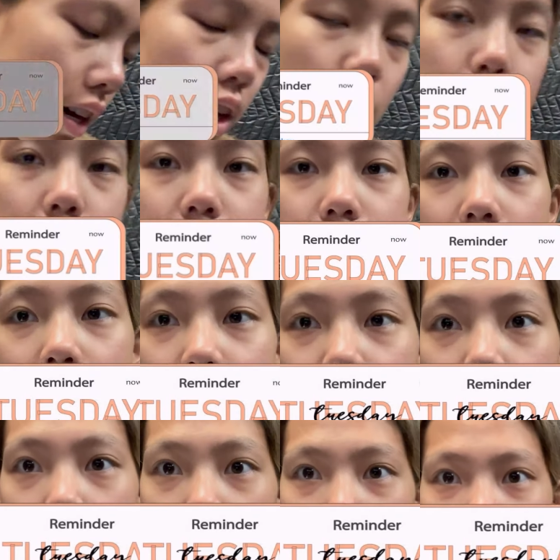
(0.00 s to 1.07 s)
almost 9
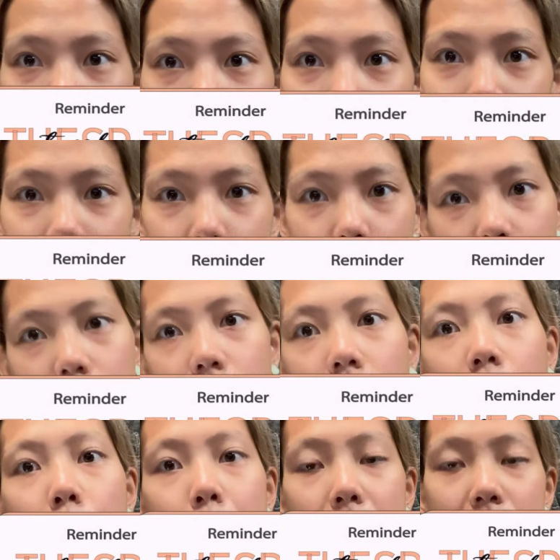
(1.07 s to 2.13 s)
o'clock
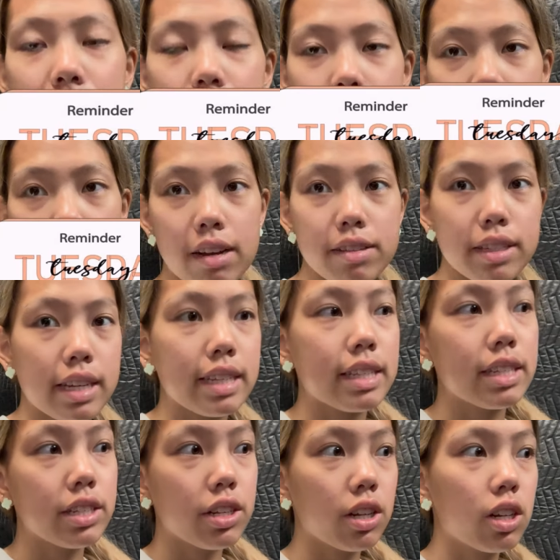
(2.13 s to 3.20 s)
and my first house isn't
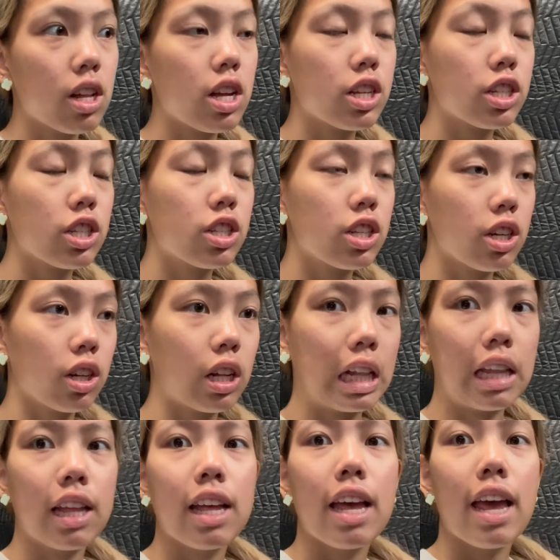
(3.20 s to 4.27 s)
until until
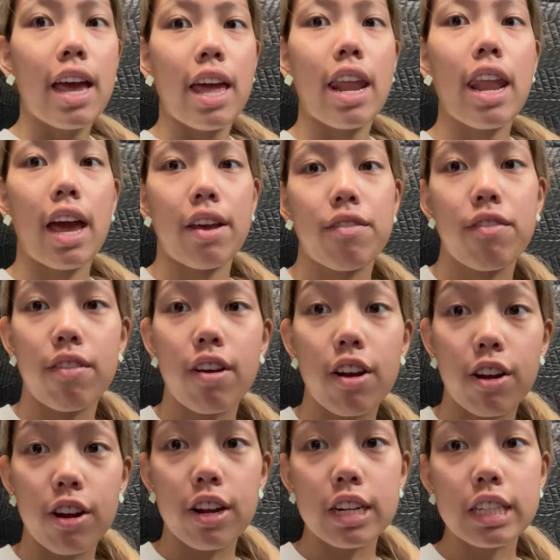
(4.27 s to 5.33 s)
9
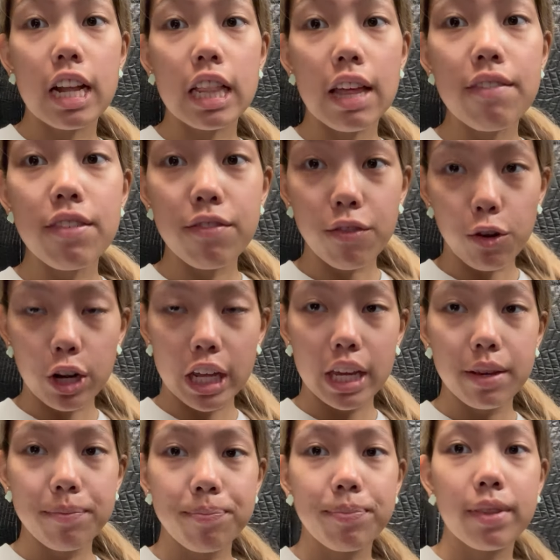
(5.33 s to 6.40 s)
or
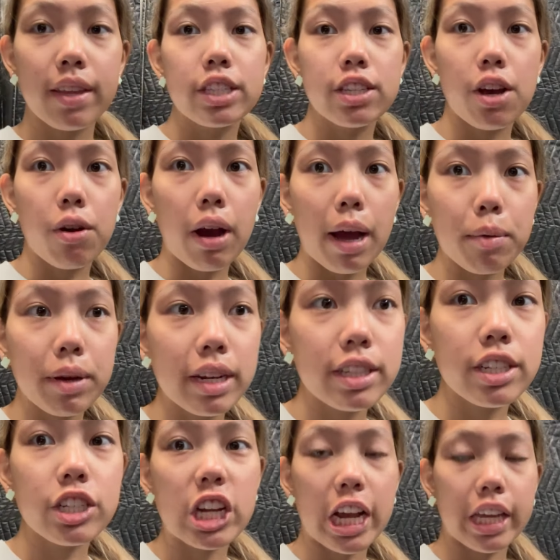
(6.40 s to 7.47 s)
1140 so I wanted
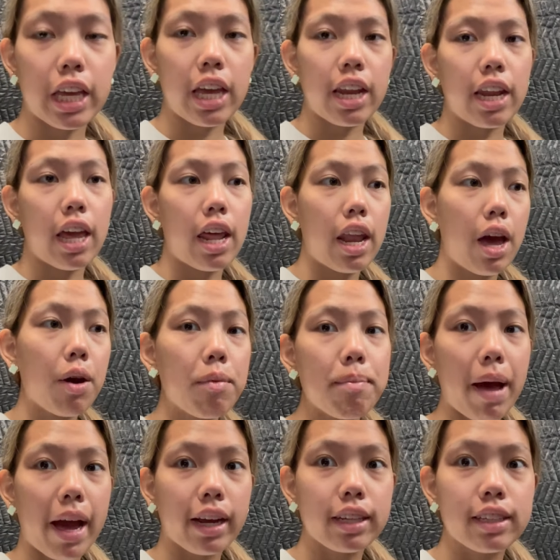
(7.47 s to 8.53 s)
to check in and now I'm
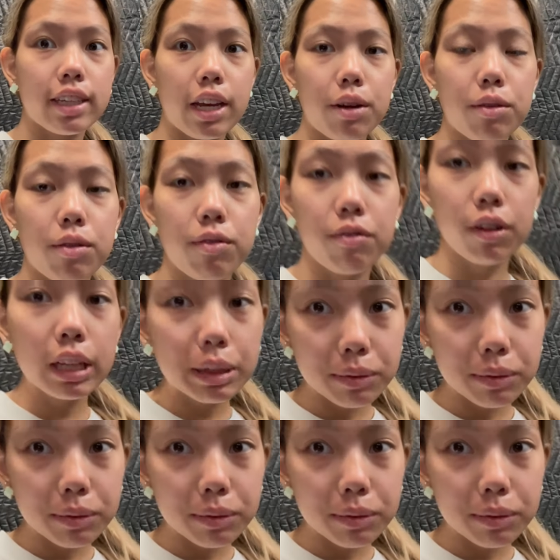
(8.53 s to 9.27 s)
back to get fully